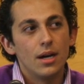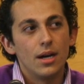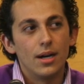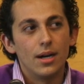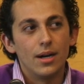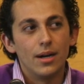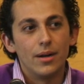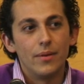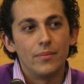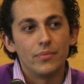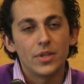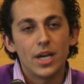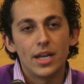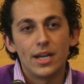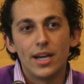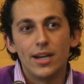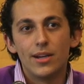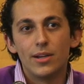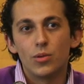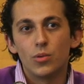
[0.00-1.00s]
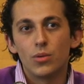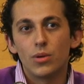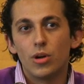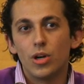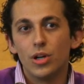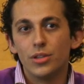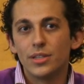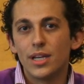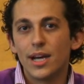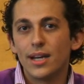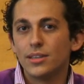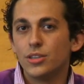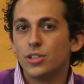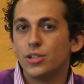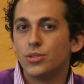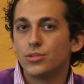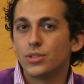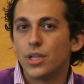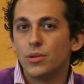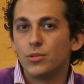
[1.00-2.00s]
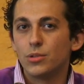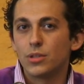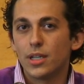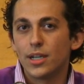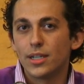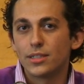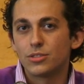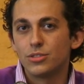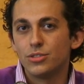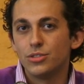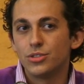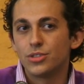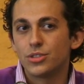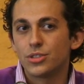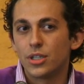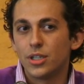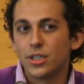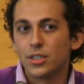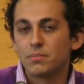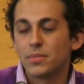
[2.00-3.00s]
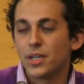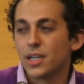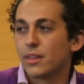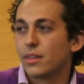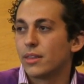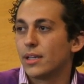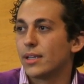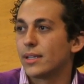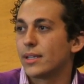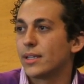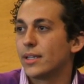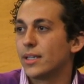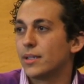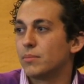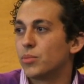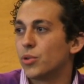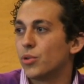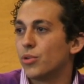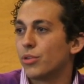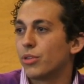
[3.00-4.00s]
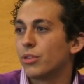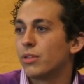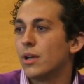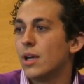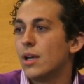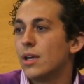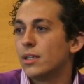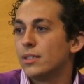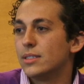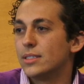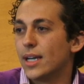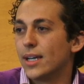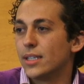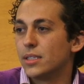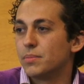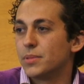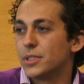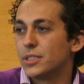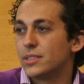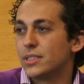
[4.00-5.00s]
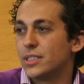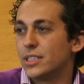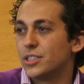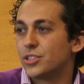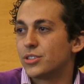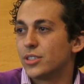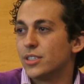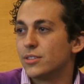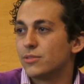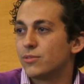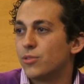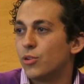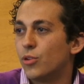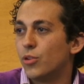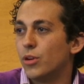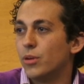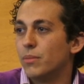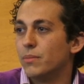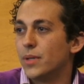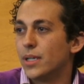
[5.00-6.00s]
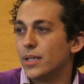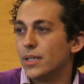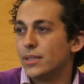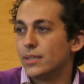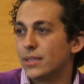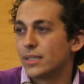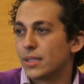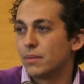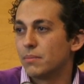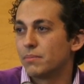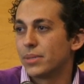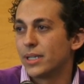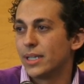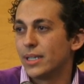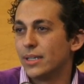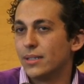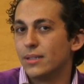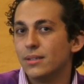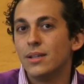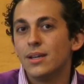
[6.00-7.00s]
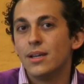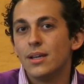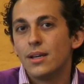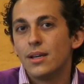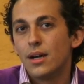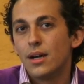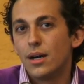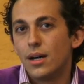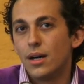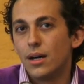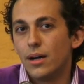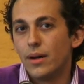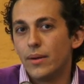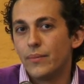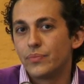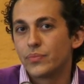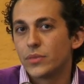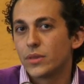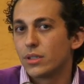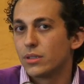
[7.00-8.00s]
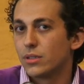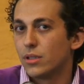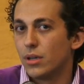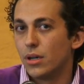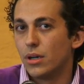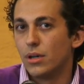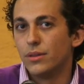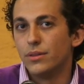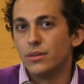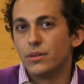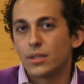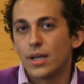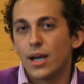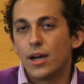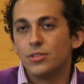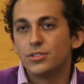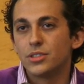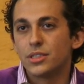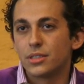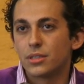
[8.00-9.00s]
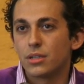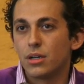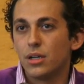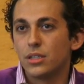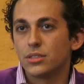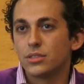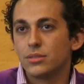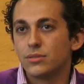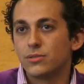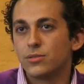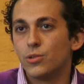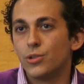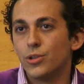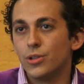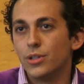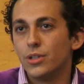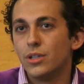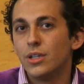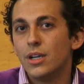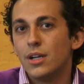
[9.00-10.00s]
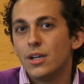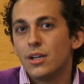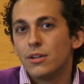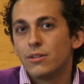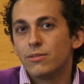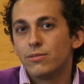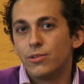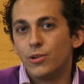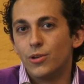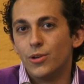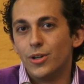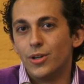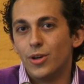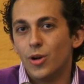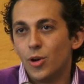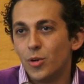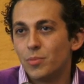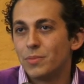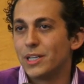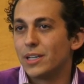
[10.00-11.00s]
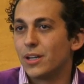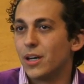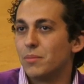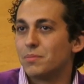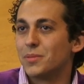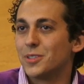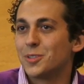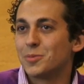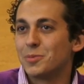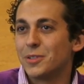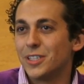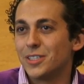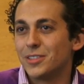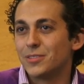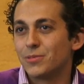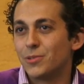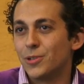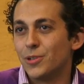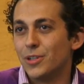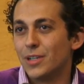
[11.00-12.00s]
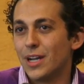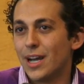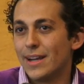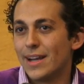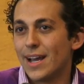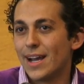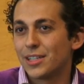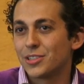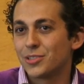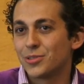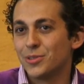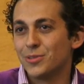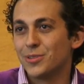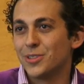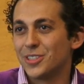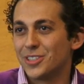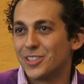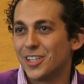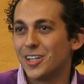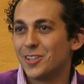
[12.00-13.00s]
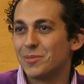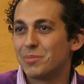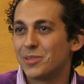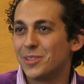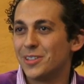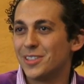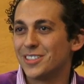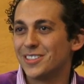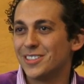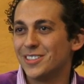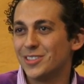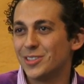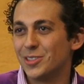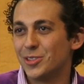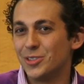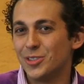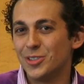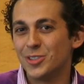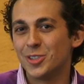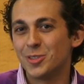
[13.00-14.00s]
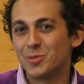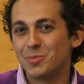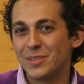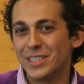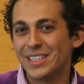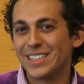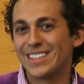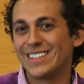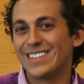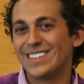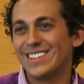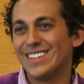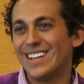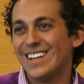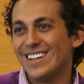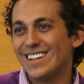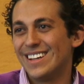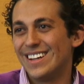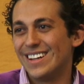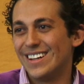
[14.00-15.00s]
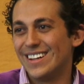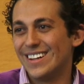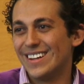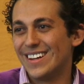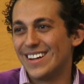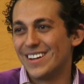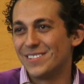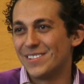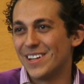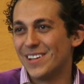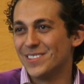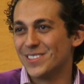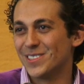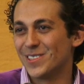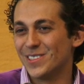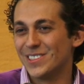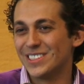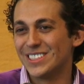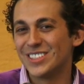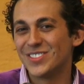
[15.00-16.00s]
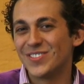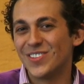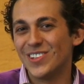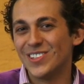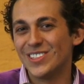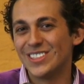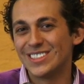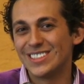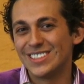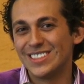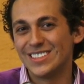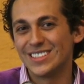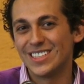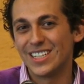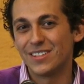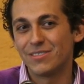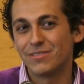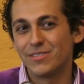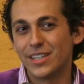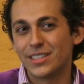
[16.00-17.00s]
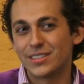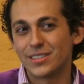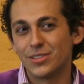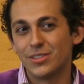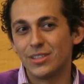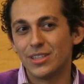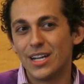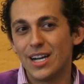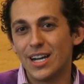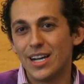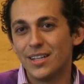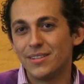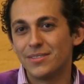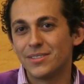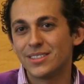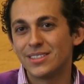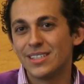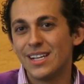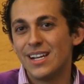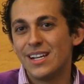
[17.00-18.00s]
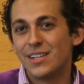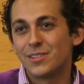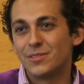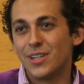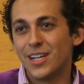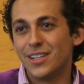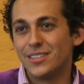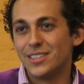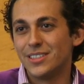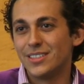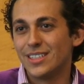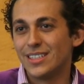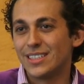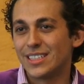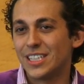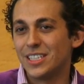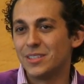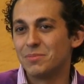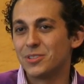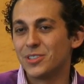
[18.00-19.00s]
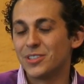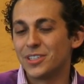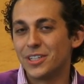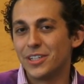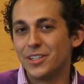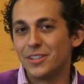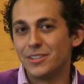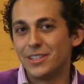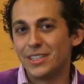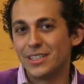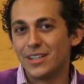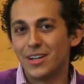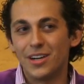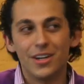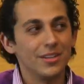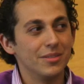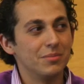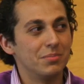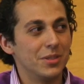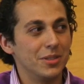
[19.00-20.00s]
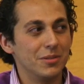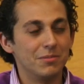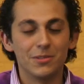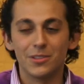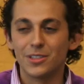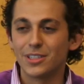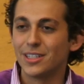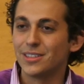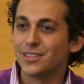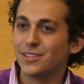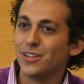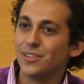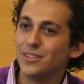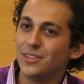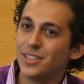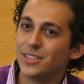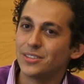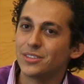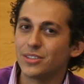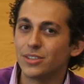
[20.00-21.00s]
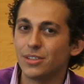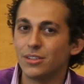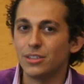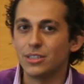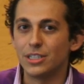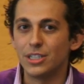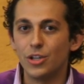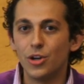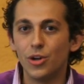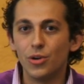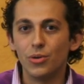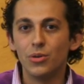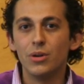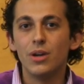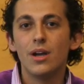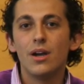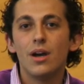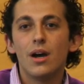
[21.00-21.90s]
On that note, I would like to start by thanking both the IDPC Transform and the campaign on counting the cost of war for opening up a space for an actual young person to speak around all these policies that affect our lives, rather than keep on hearing other people that don't necessarily know